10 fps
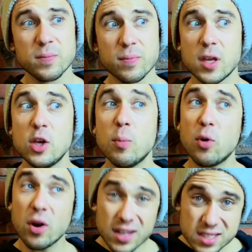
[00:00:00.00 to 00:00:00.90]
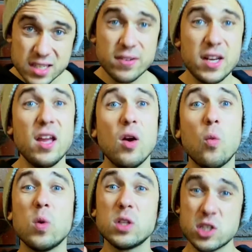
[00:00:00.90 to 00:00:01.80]
Your productivity
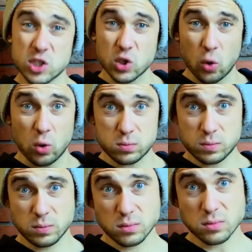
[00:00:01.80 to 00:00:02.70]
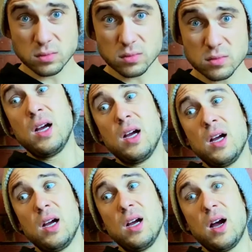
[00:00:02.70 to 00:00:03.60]
will soar.
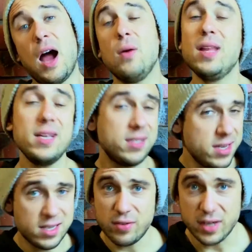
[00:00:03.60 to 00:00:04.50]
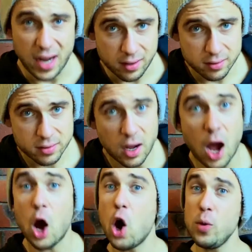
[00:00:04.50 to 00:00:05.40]
I release these every day. I
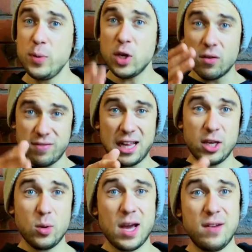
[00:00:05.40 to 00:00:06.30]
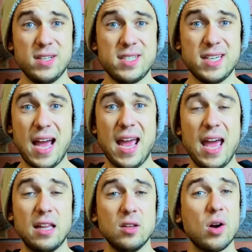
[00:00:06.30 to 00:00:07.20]
hope you got value out of it today. And
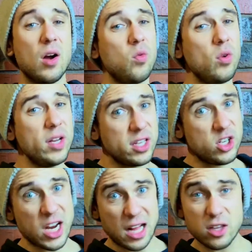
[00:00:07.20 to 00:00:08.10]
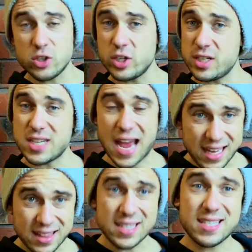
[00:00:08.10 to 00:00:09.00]
look, I really challenge you to take
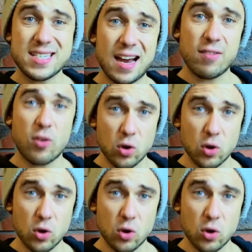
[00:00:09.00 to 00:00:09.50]
this stuff on